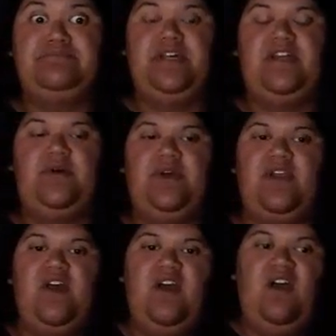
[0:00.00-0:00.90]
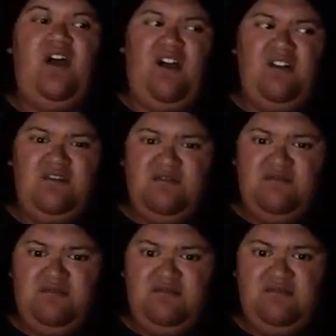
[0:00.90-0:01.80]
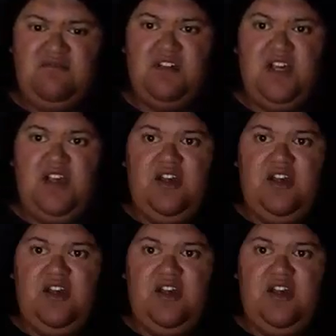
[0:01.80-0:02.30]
And I went, oh.